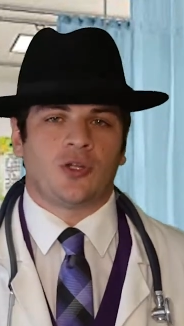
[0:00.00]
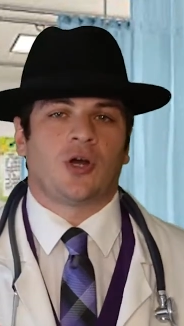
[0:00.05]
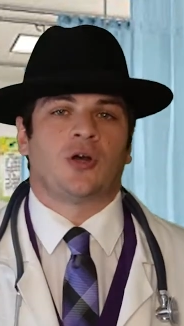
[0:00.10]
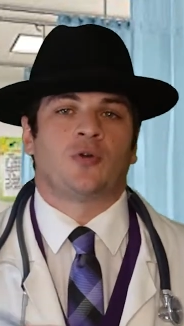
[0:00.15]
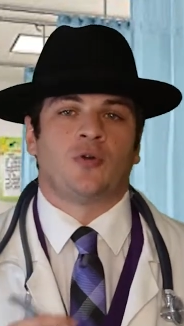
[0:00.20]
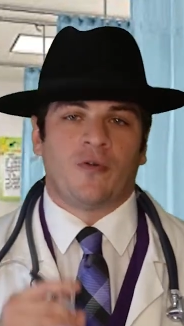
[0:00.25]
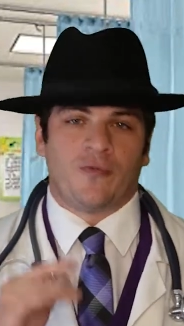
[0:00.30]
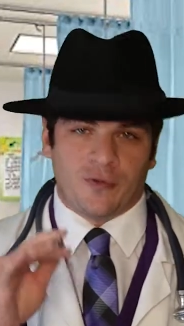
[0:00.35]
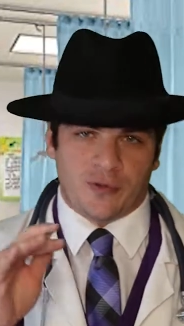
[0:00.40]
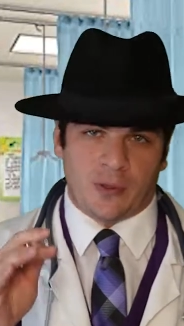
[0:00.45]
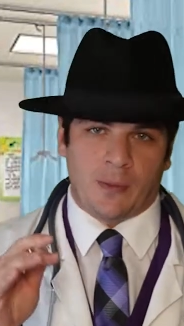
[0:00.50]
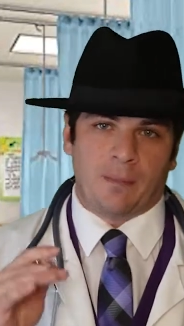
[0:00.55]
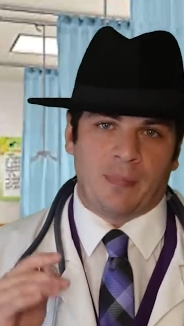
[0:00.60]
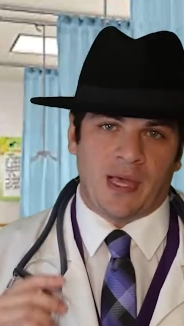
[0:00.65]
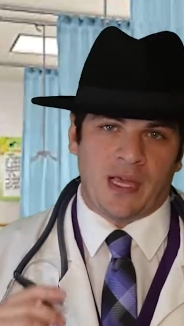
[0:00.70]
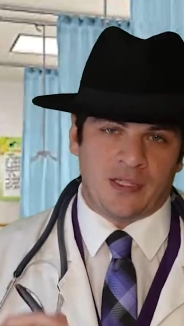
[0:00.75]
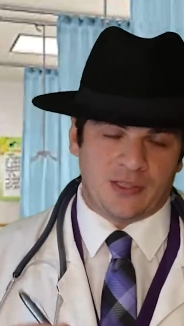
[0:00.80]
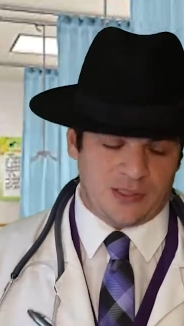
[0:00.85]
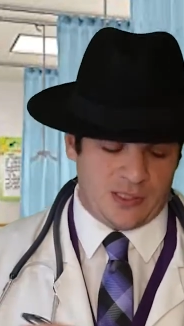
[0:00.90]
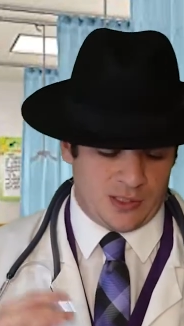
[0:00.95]
let's start off with
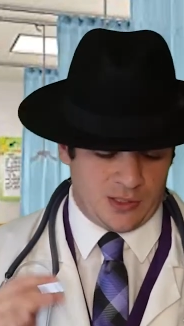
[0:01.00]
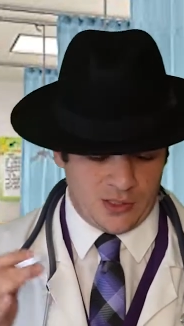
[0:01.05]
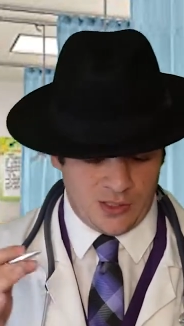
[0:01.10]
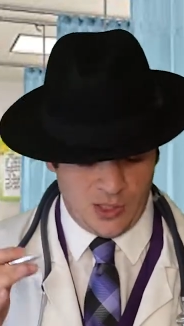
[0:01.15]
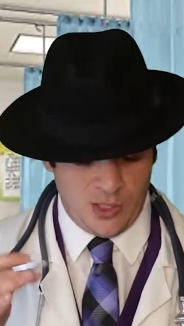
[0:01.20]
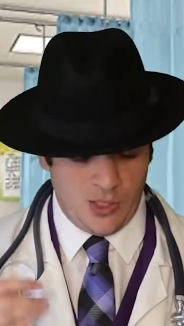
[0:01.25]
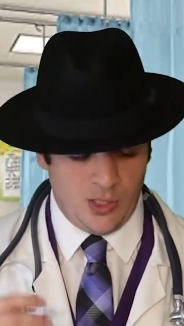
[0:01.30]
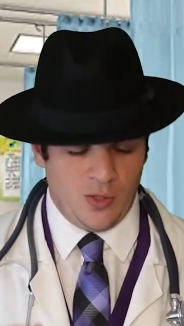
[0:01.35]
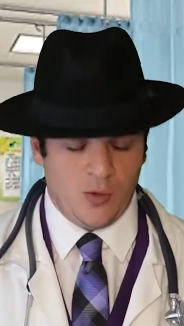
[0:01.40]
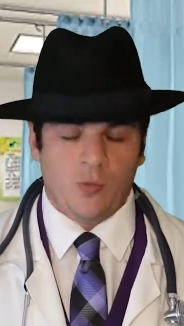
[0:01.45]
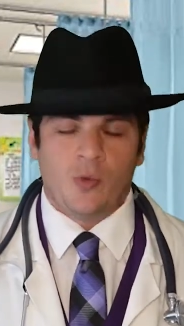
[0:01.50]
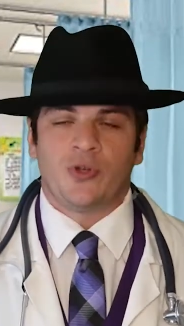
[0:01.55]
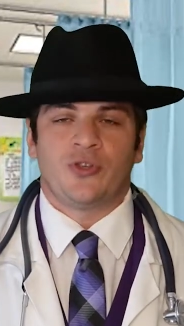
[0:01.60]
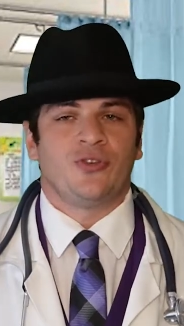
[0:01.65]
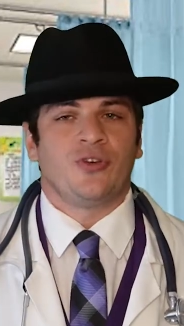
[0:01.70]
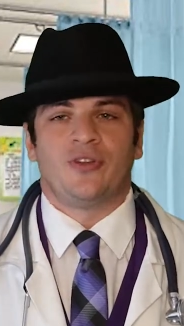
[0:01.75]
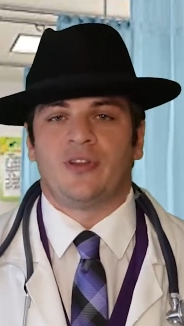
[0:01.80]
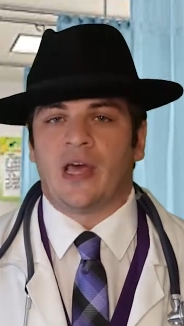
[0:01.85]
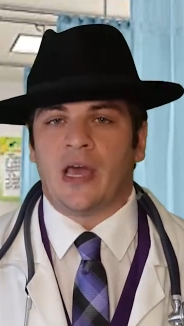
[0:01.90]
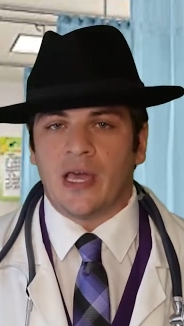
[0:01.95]
the basics.
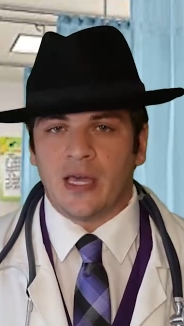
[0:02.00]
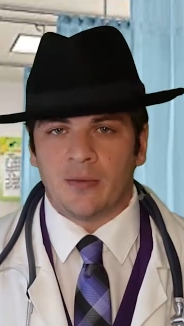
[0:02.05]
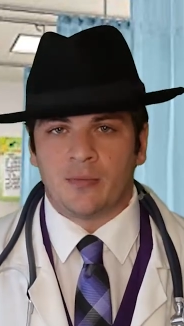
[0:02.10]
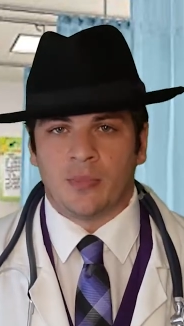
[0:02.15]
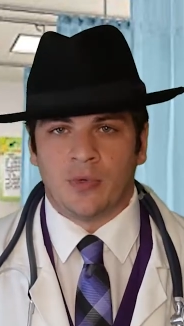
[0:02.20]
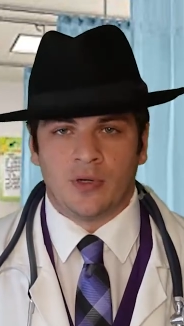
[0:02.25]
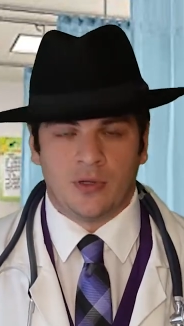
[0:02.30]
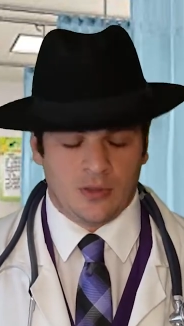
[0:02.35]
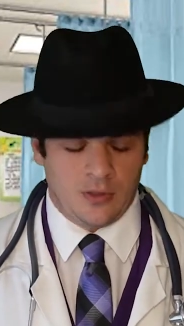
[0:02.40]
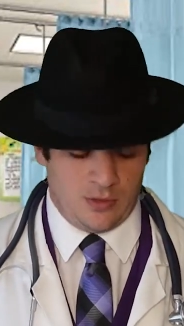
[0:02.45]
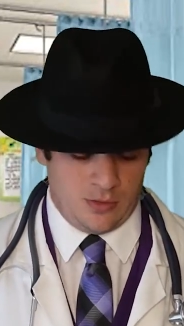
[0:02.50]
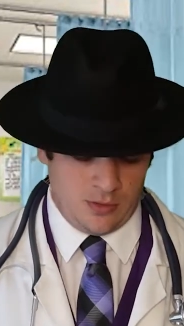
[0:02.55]
What's your name?